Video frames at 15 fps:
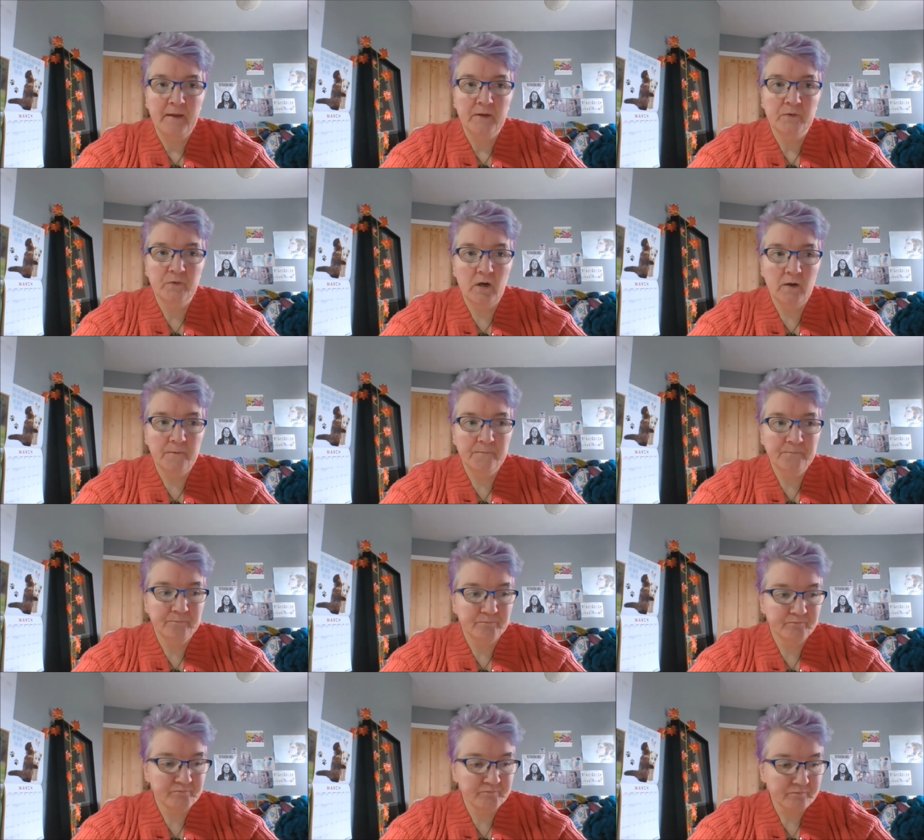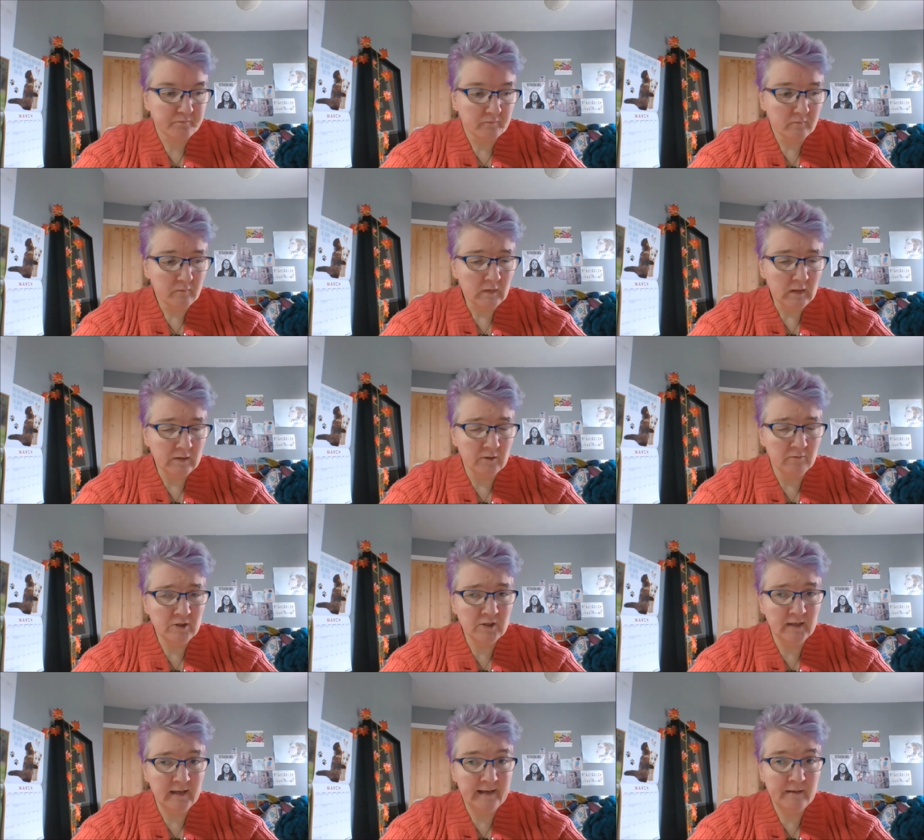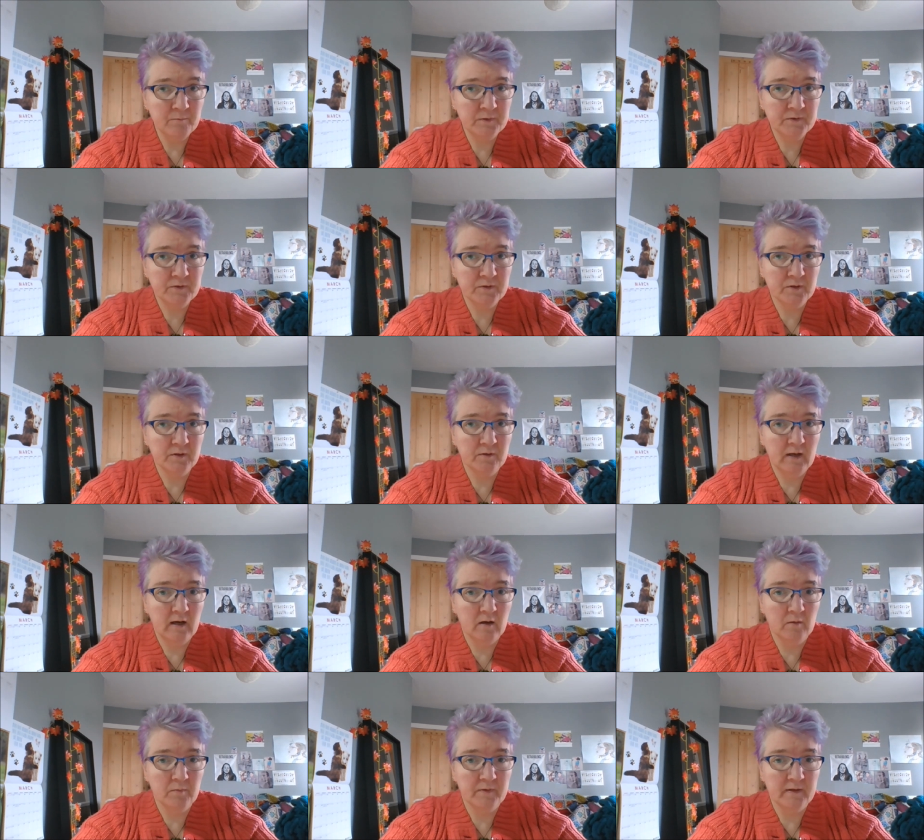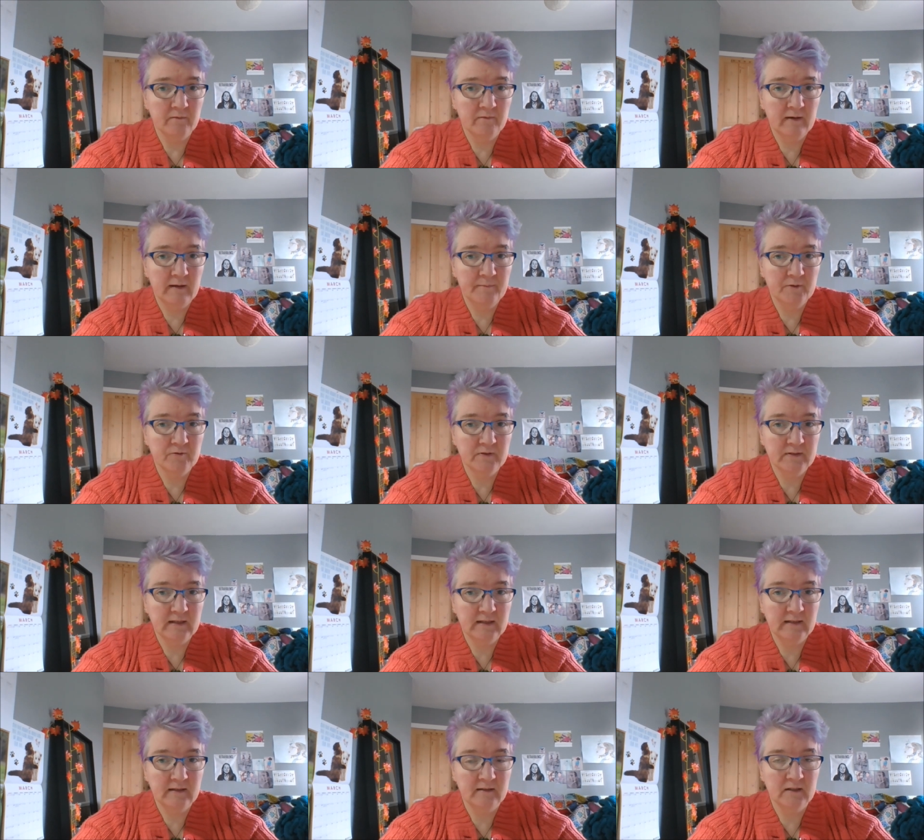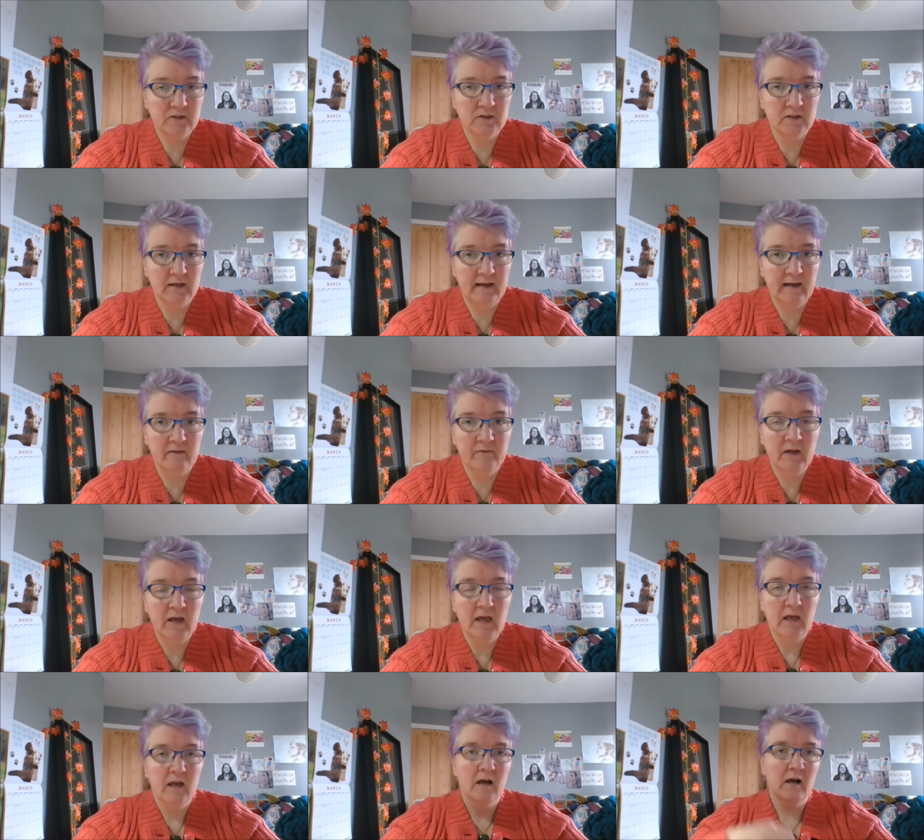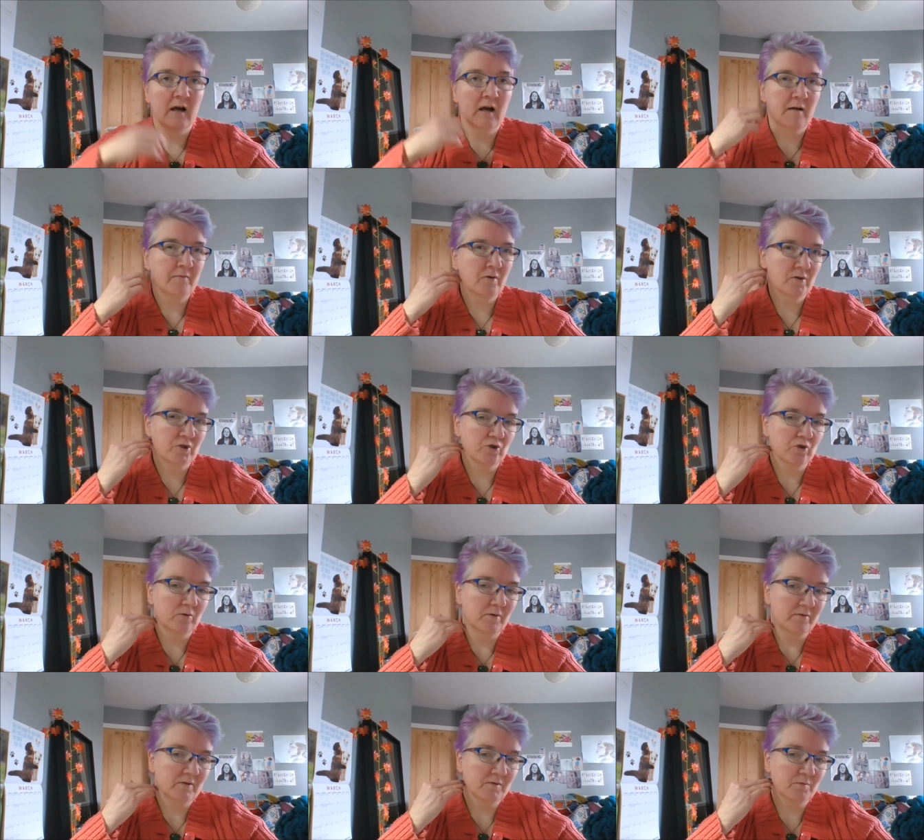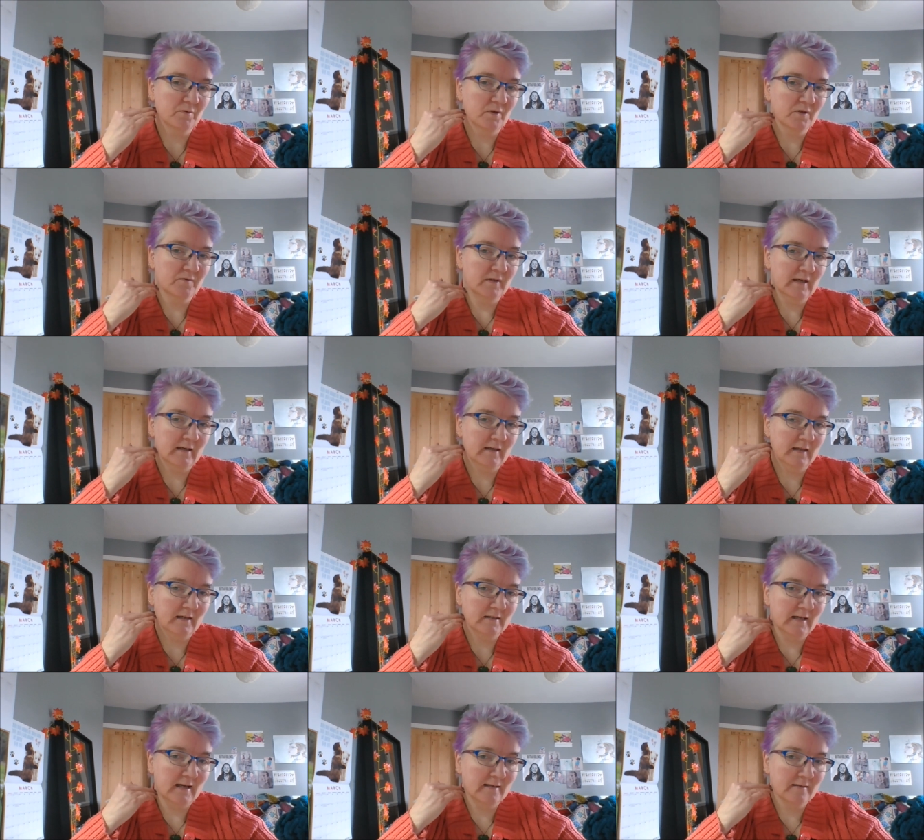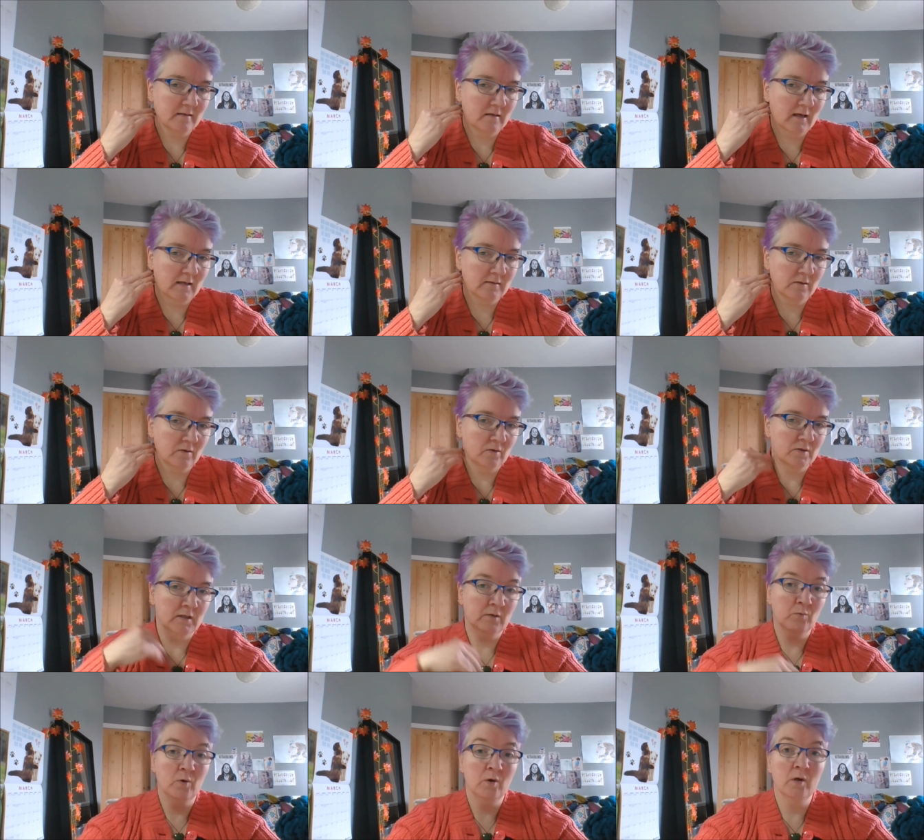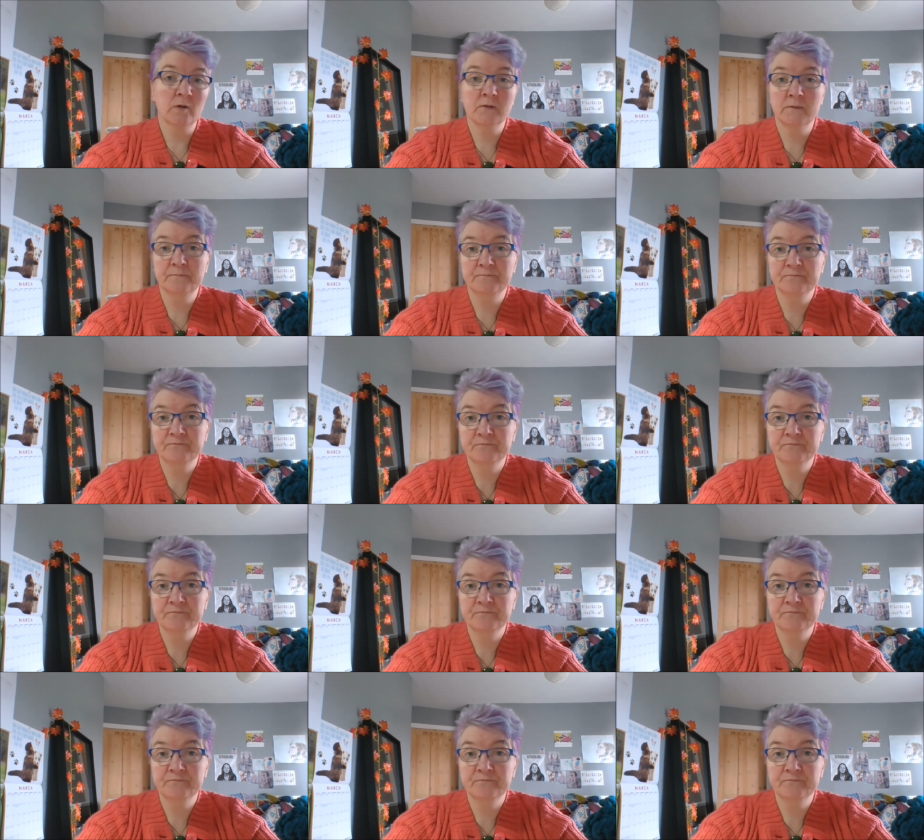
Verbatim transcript: So the original aim was to help with an inflammatory skin condition I have. I'm not sure whether it's worked for that yet. It certainly hasn't got any worse.